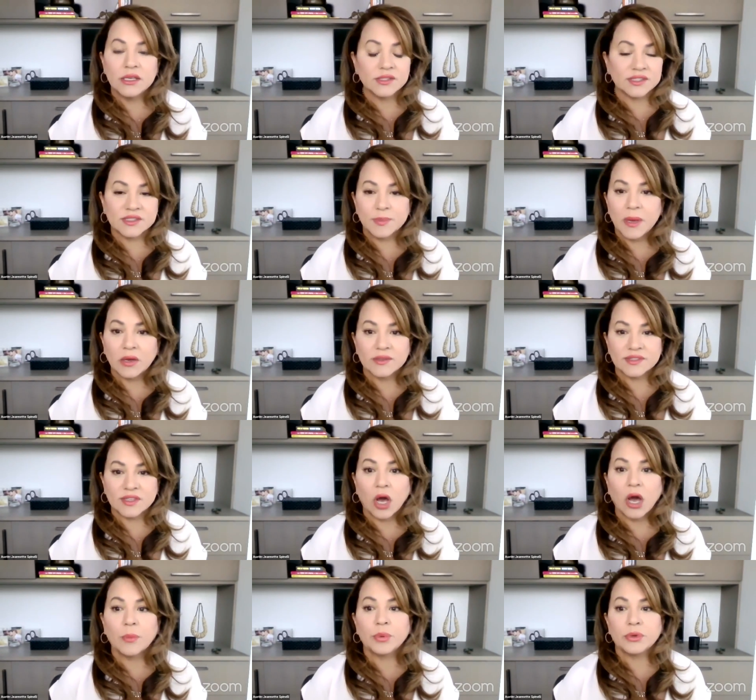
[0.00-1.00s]
spells
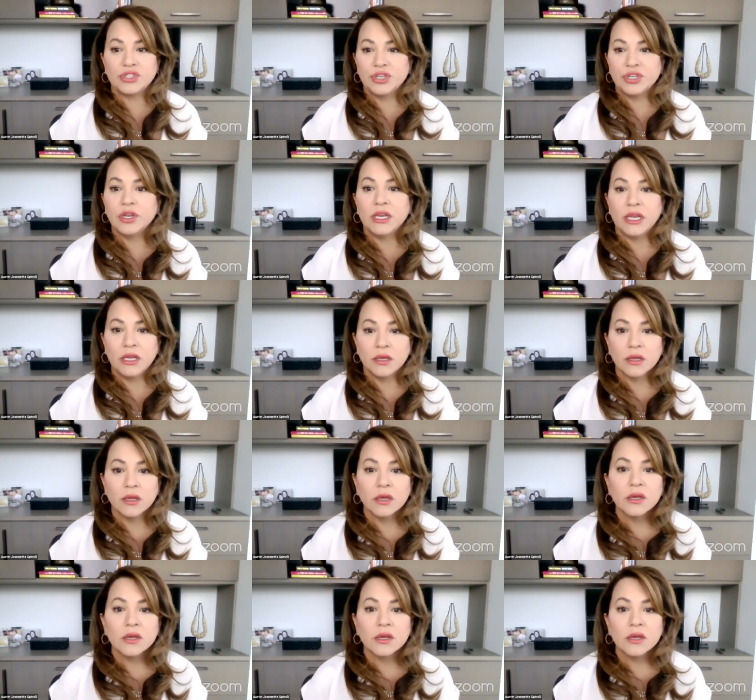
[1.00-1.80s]
opportunity.